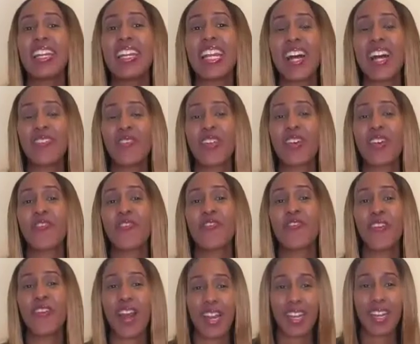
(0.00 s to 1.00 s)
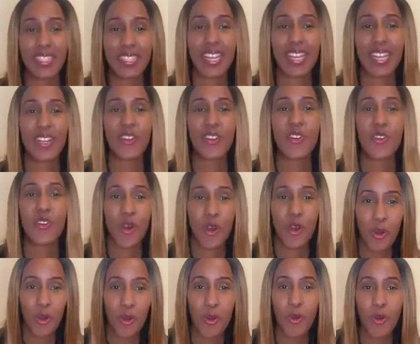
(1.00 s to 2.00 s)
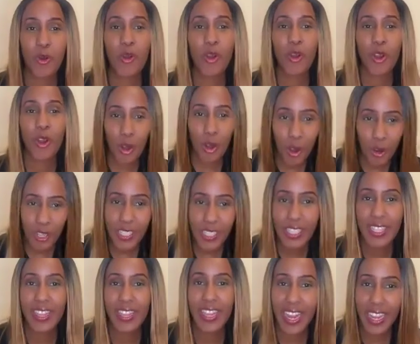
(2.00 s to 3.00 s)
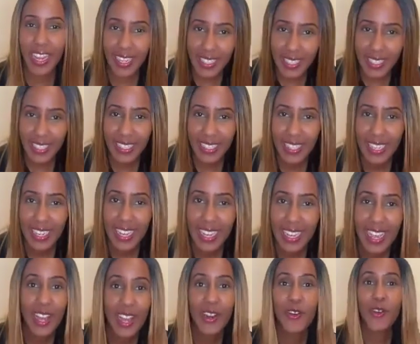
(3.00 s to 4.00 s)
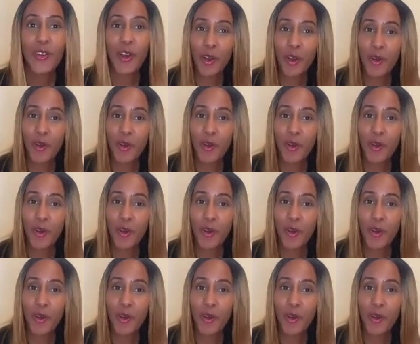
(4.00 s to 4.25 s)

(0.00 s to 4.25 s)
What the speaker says: love the fact that Nonku clocked that. Nonku